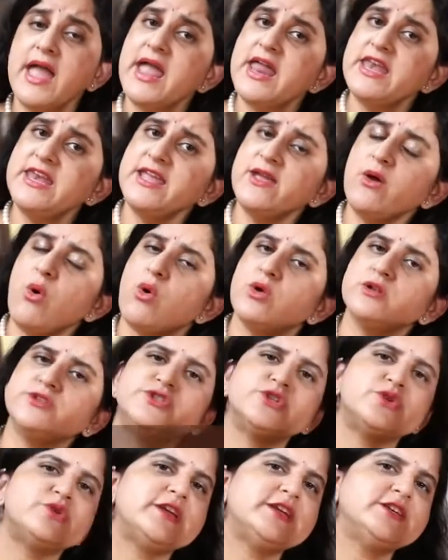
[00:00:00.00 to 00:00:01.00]
Any
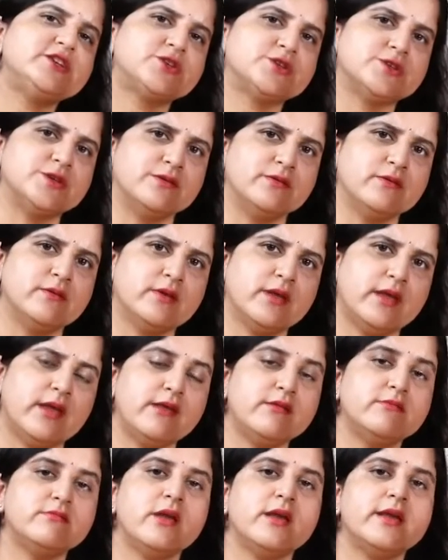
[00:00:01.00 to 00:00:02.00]
alteration
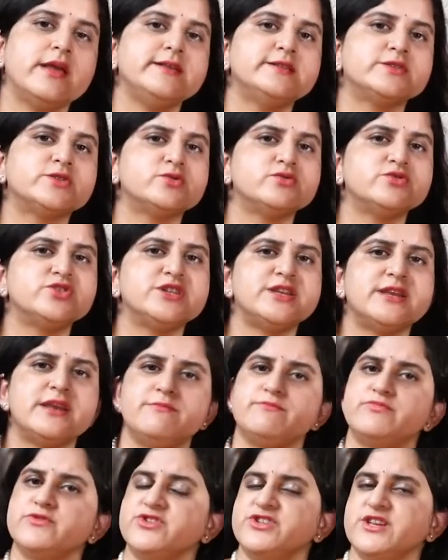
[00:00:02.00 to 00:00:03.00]
in the estrogen
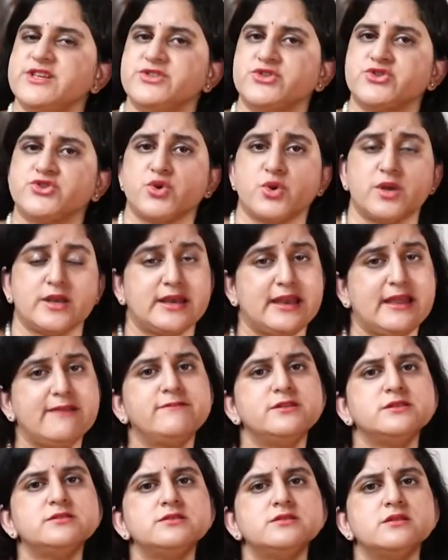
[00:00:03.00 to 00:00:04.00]
and progesterone
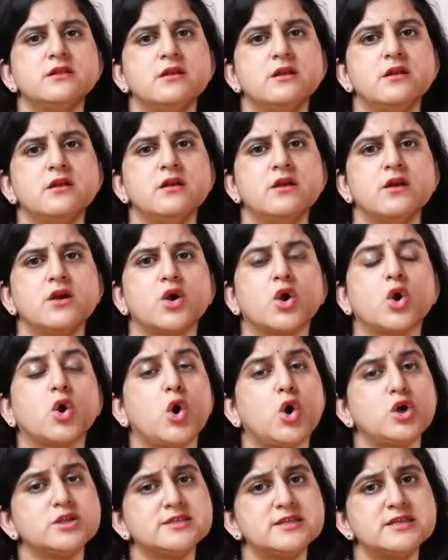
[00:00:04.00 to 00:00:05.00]
level
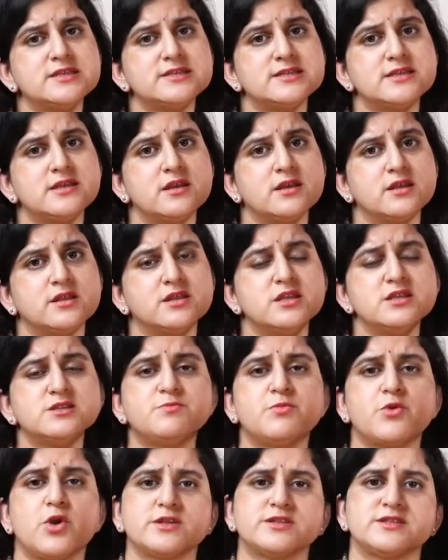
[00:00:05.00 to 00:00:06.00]
causes this
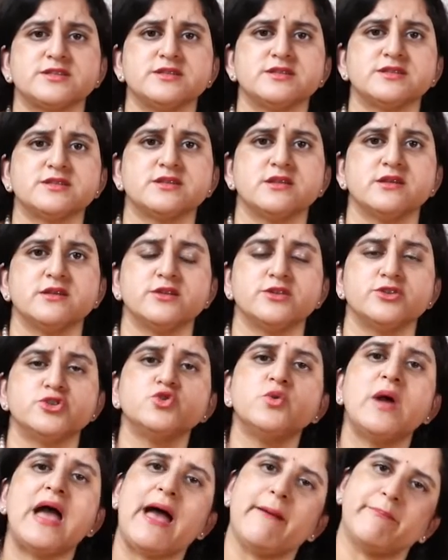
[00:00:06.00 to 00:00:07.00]
process
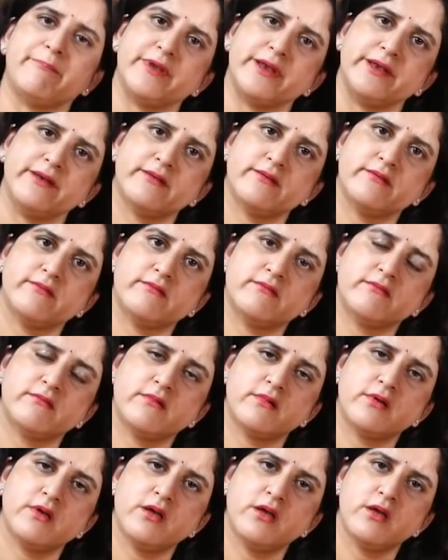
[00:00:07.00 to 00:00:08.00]
to happen.
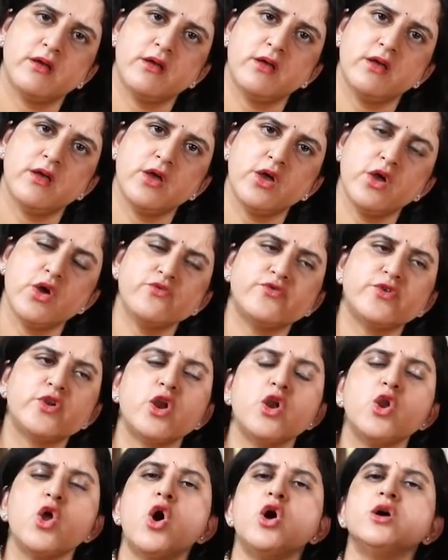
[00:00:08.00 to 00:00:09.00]
For
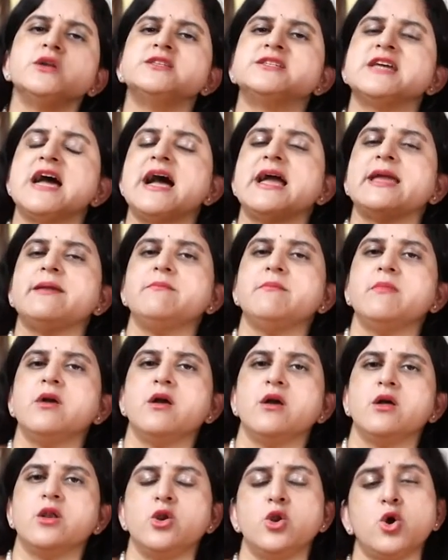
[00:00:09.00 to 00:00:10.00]
a long time,
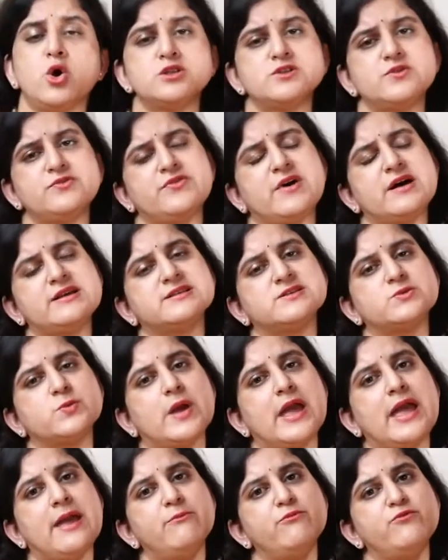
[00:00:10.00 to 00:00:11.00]
a lot of us
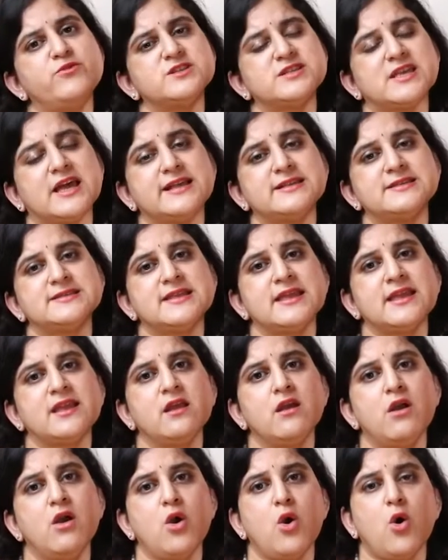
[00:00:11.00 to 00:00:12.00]
were
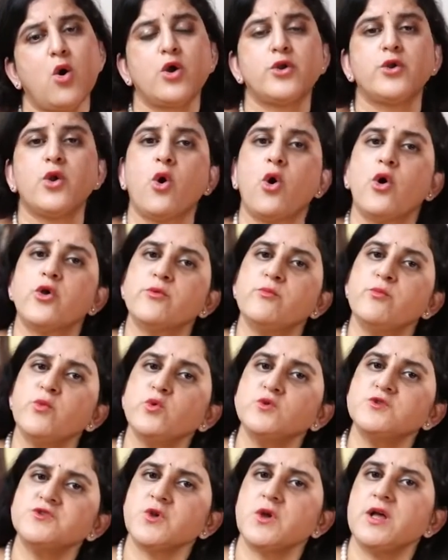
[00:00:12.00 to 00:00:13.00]
emphasizing on
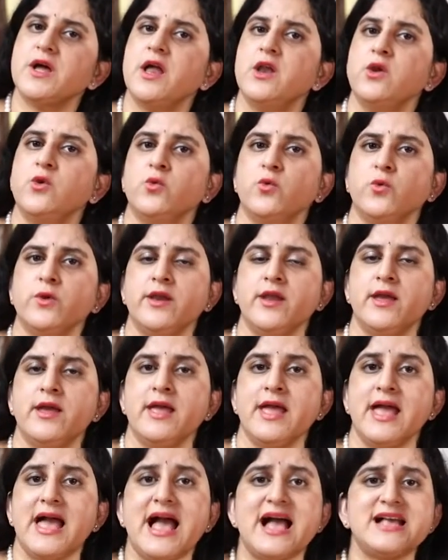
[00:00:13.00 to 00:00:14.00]
hormones alone
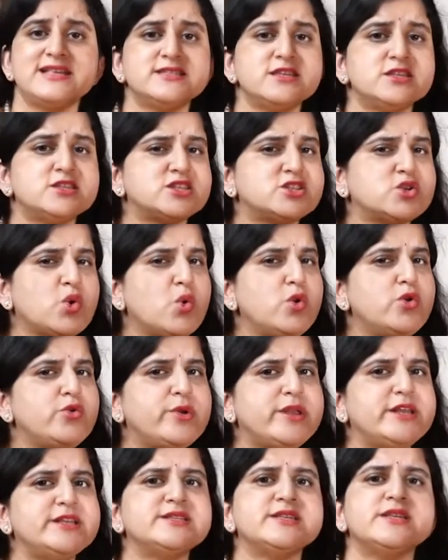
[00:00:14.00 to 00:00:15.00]
as the sole
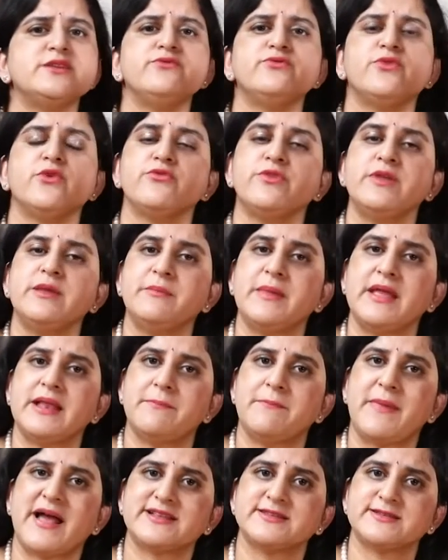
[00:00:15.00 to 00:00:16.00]
reason for female
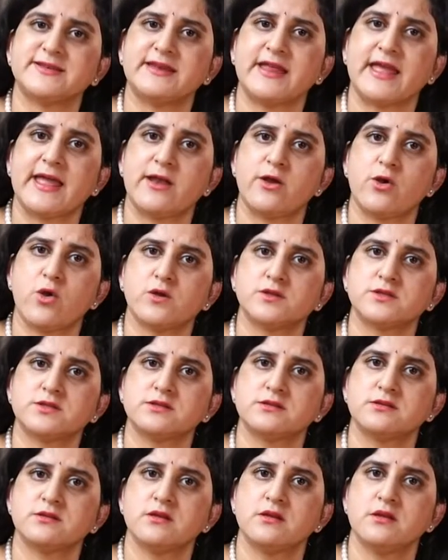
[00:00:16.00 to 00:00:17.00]
pattern hair
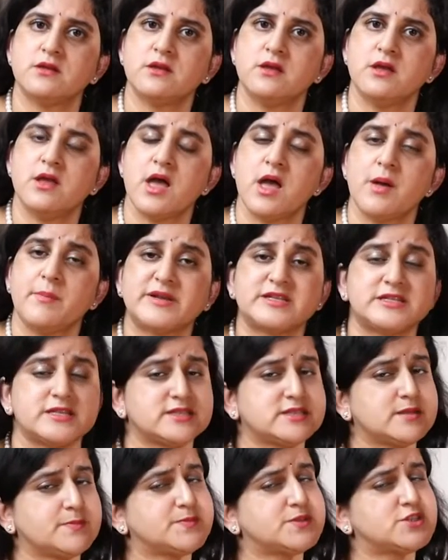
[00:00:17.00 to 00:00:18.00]
loss. But a
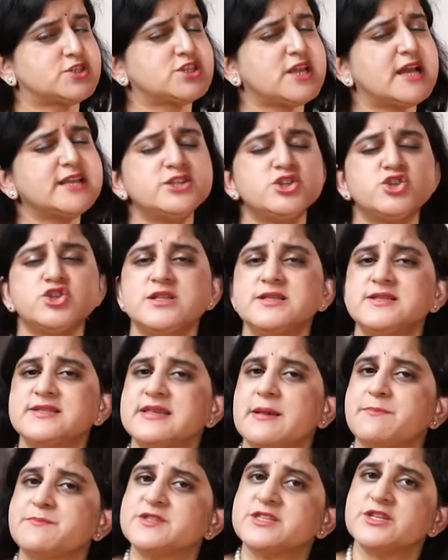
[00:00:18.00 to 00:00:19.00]
substantial
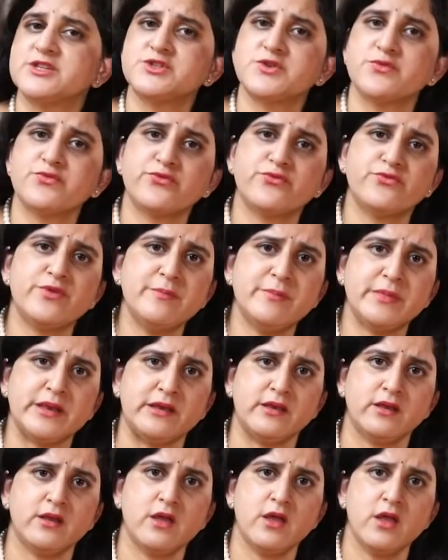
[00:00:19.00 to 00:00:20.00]
subset of
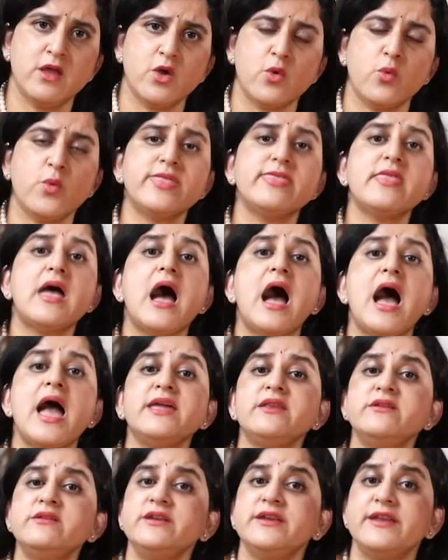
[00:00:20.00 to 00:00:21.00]
women with
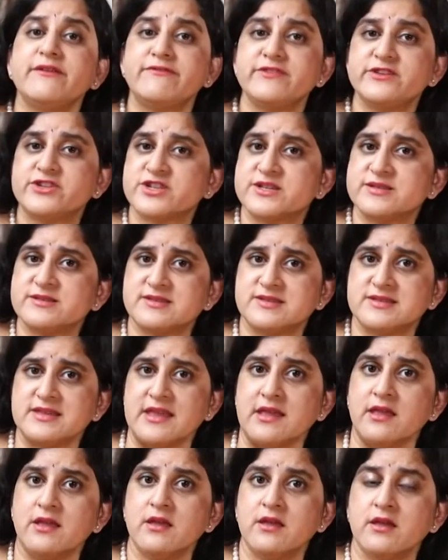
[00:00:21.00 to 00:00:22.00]
iron
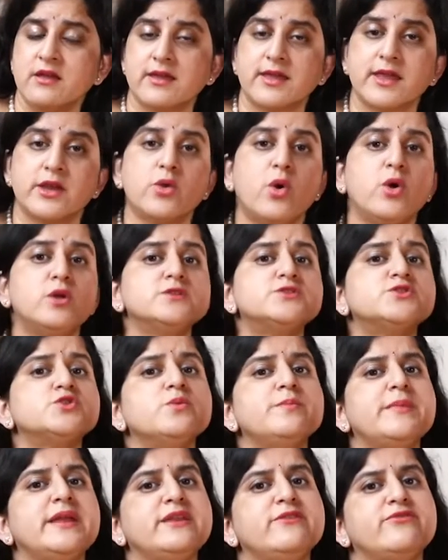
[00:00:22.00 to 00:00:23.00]
deficiency can
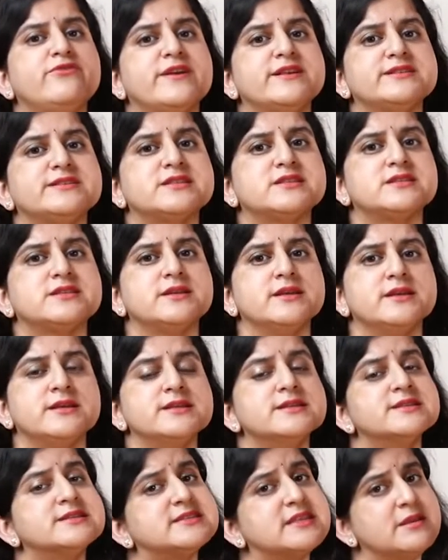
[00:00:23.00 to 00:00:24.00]
also manifest
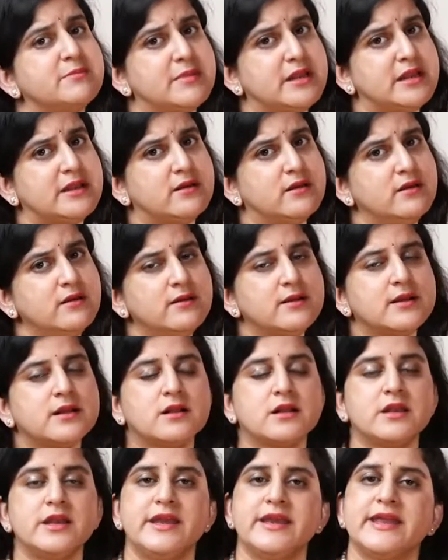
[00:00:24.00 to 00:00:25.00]
similar
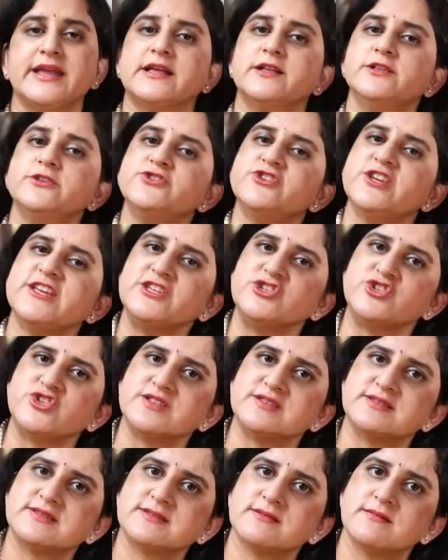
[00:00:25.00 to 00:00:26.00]
clinical
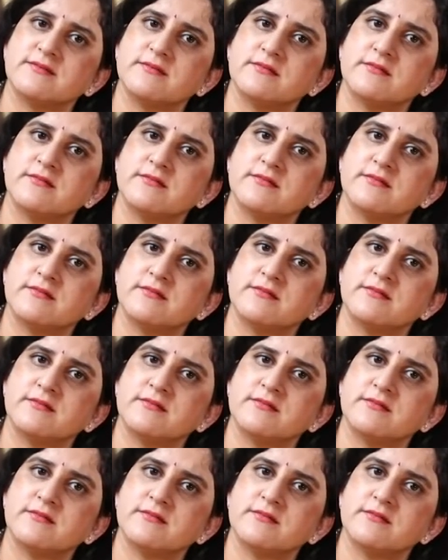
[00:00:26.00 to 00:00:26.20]
changes.